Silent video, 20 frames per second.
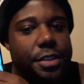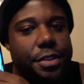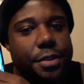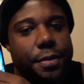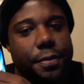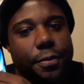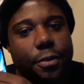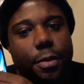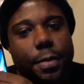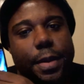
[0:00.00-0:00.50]
There's
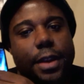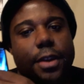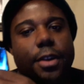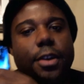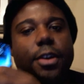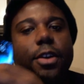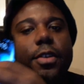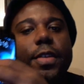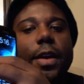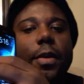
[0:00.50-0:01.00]
a format
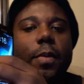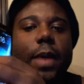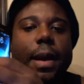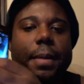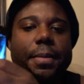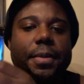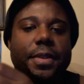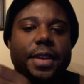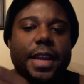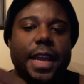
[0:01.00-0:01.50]
all that will
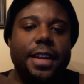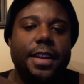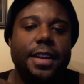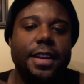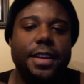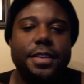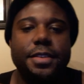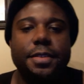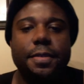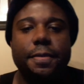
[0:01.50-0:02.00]
wipe your data,
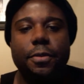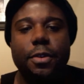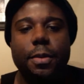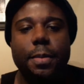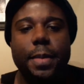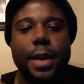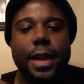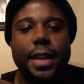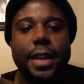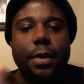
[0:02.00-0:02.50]
and there's a
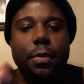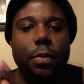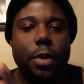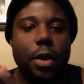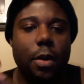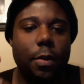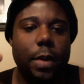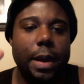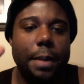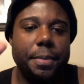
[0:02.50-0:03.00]
format that
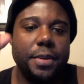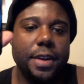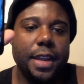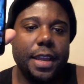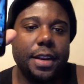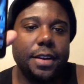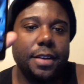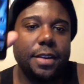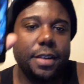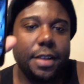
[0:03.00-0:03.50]
won't wipe your
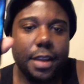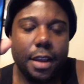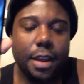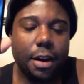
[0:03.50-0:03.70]
data.